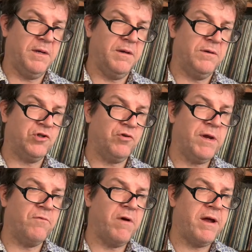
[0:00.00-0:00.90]

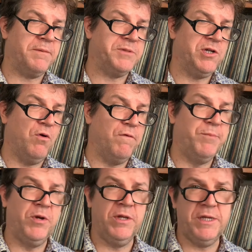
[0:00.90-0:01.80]
shrink wraps off,
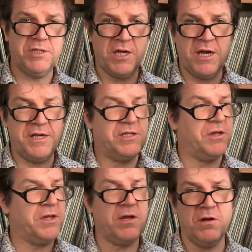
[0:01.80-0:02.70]
but in this case, I
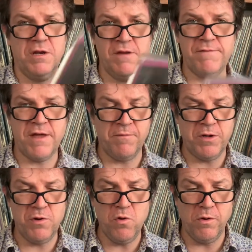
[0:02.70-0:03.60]
think I'll leave that
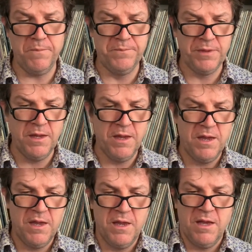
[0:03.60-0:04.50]
one on.
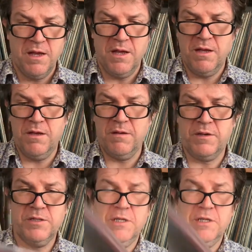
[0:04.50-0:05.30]
Because uh,